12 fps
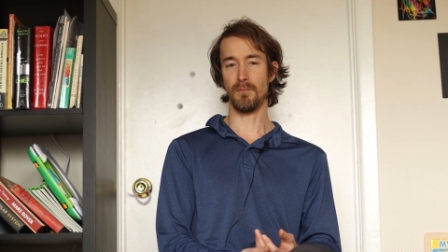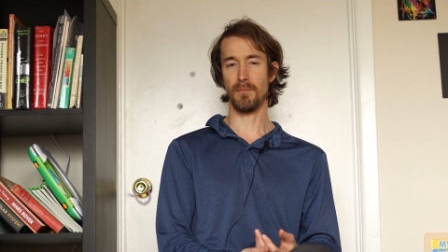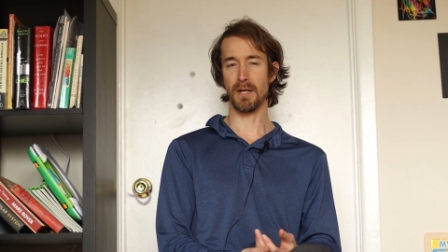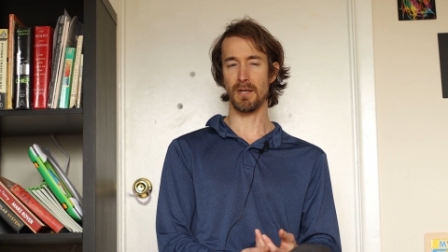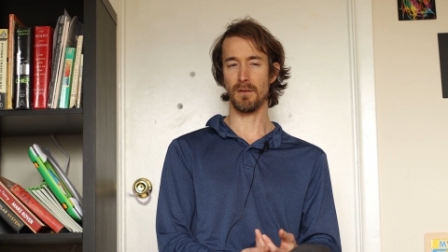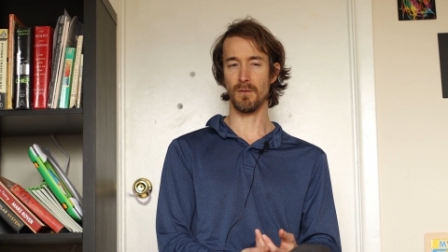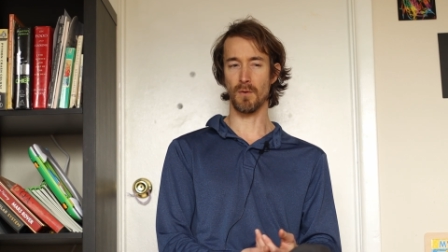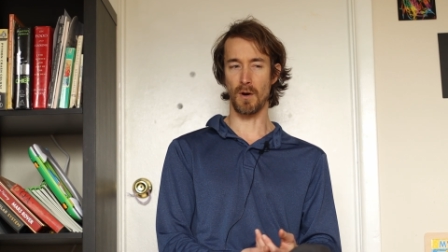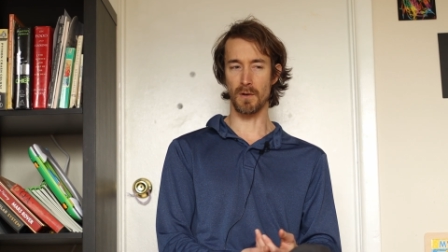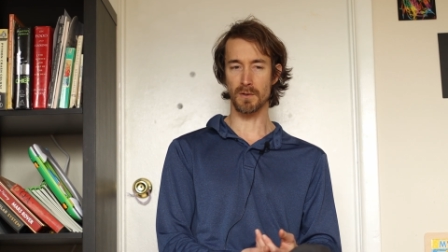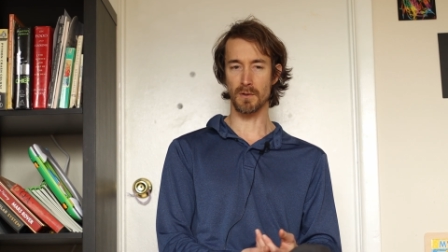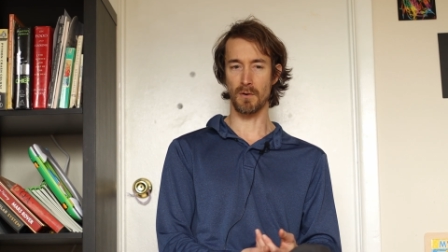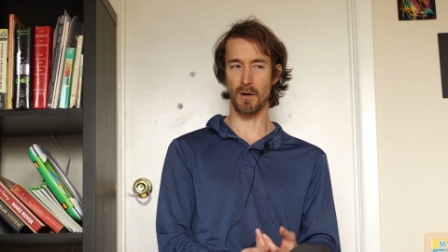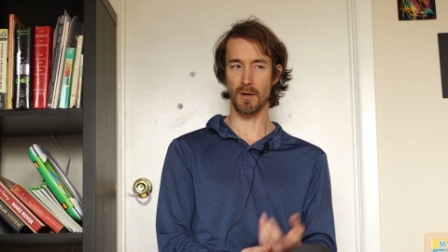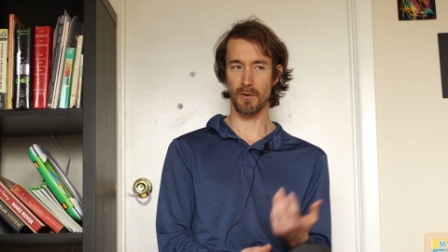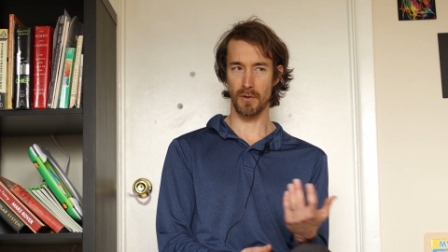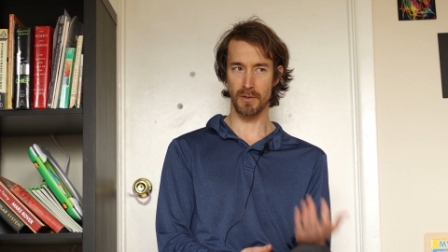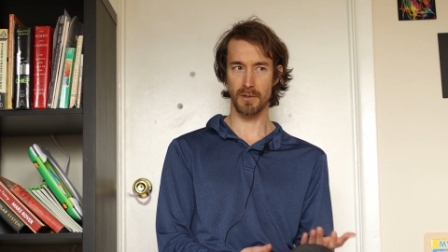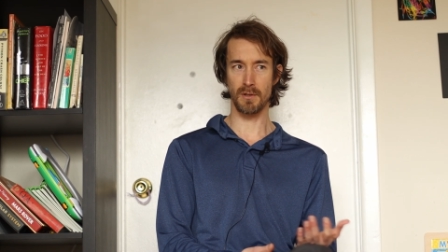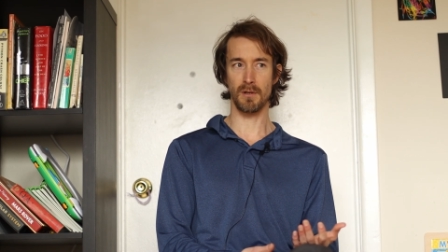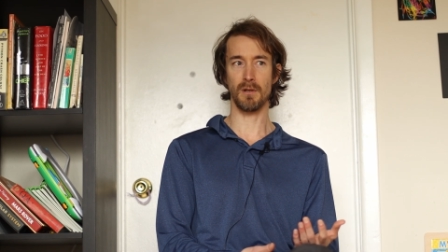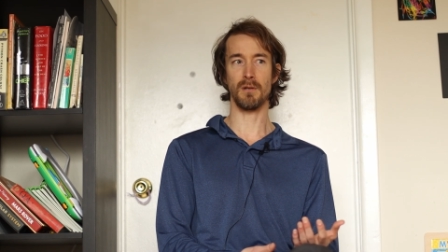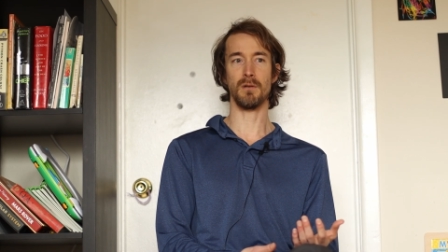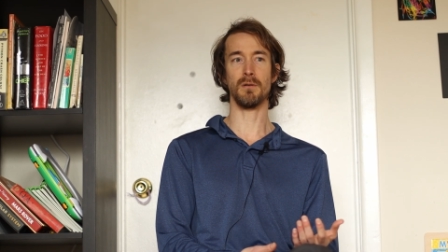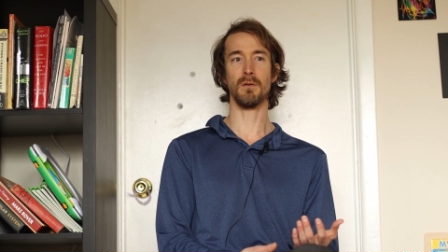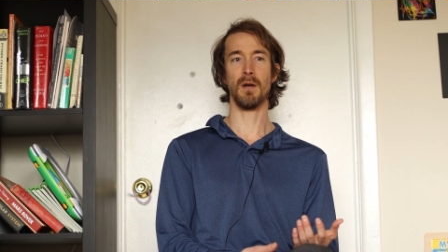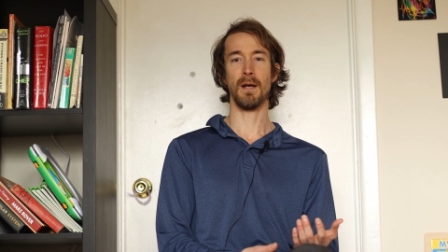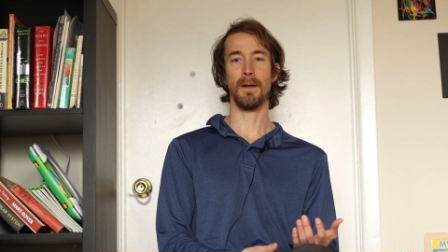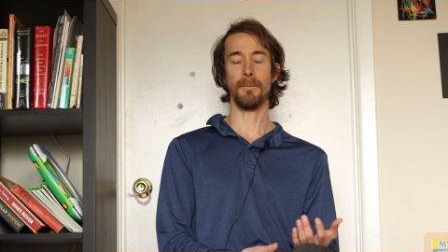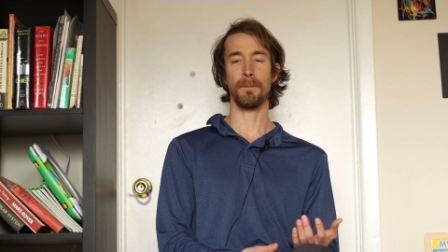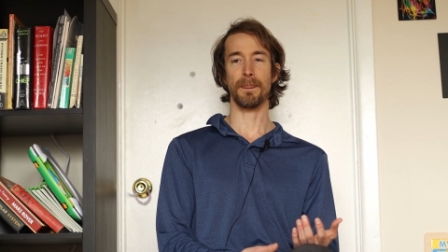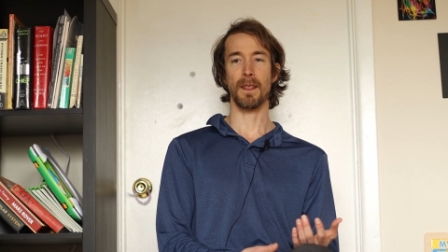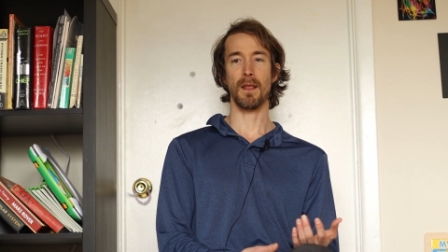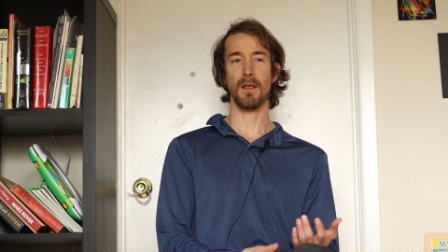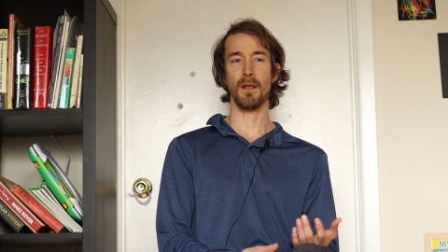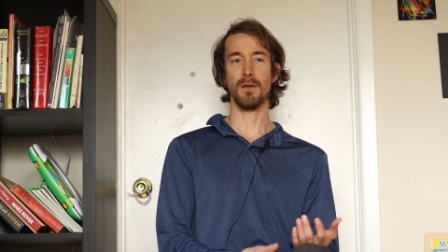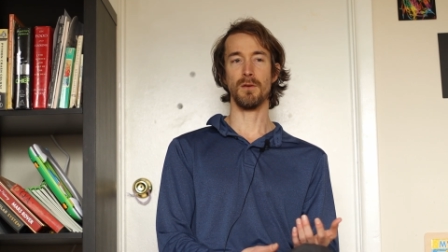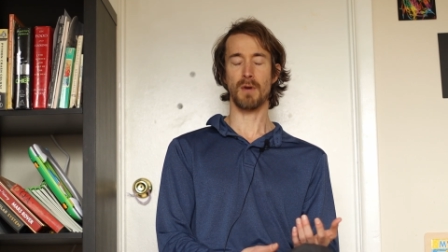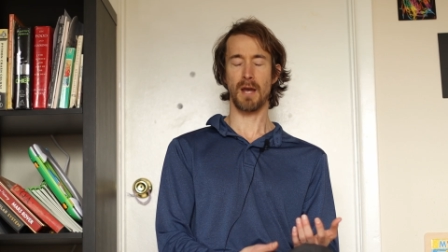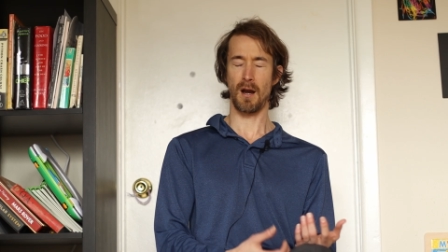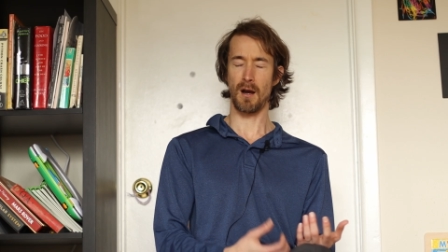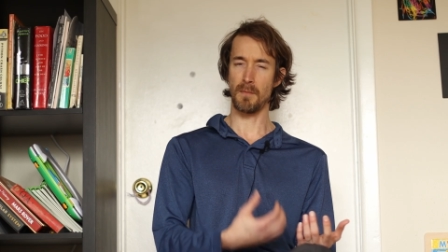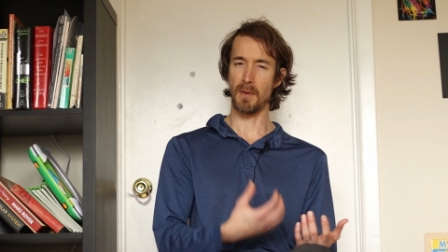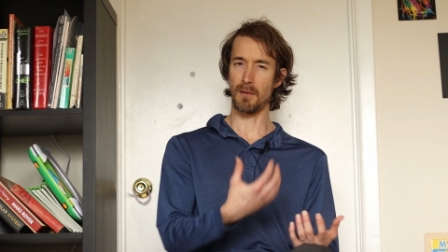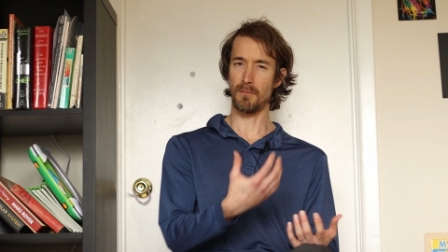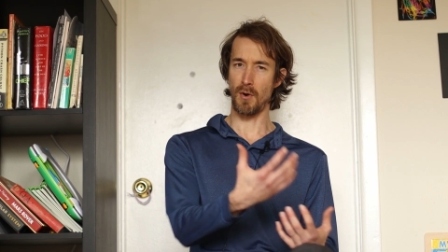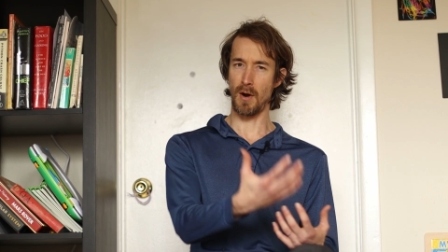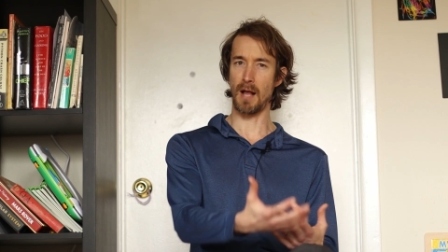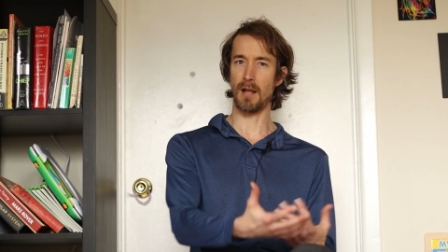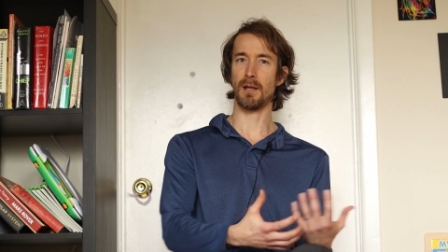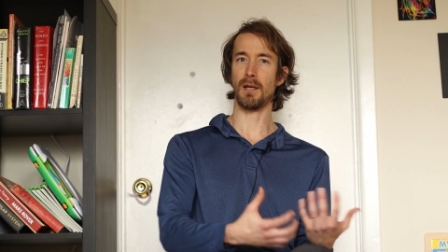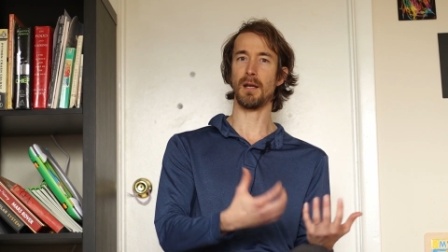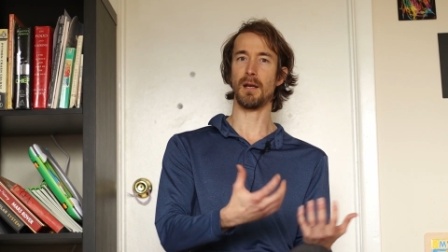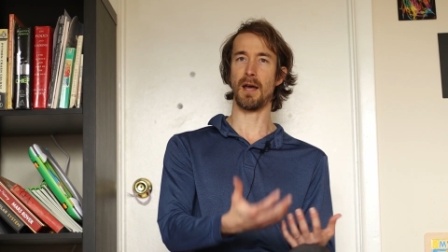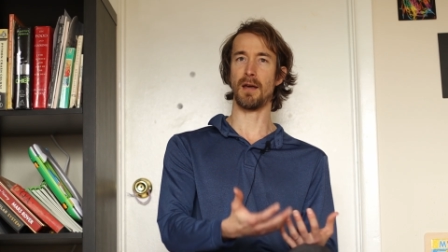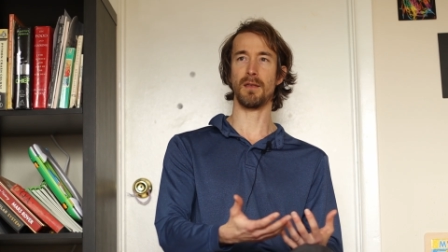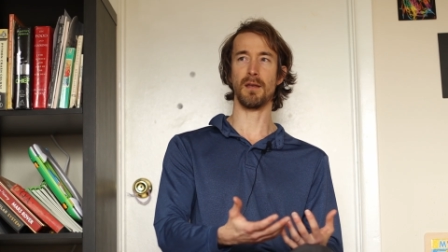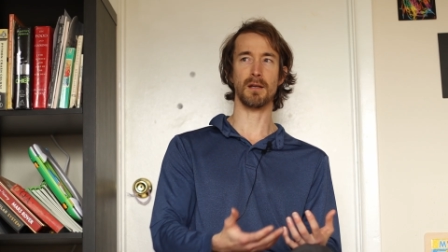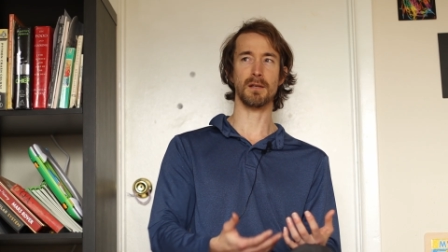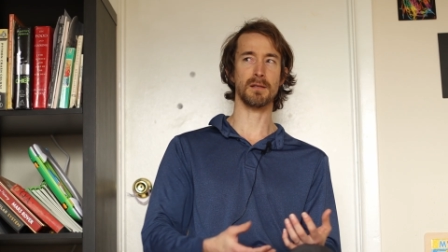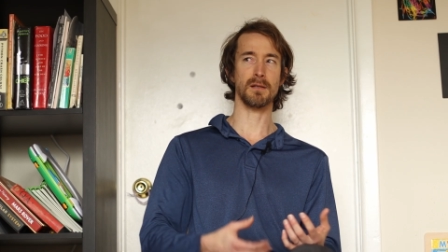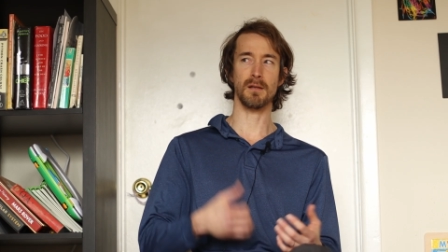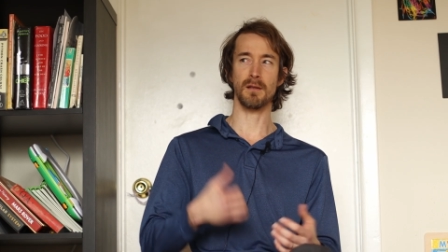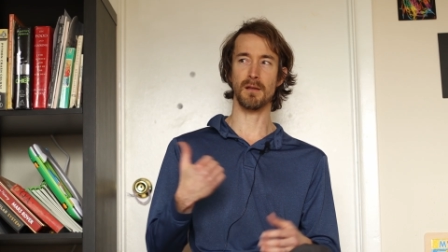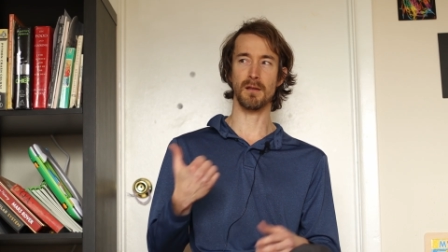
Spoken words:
but you also are a Christian, and you care about morality and ethics.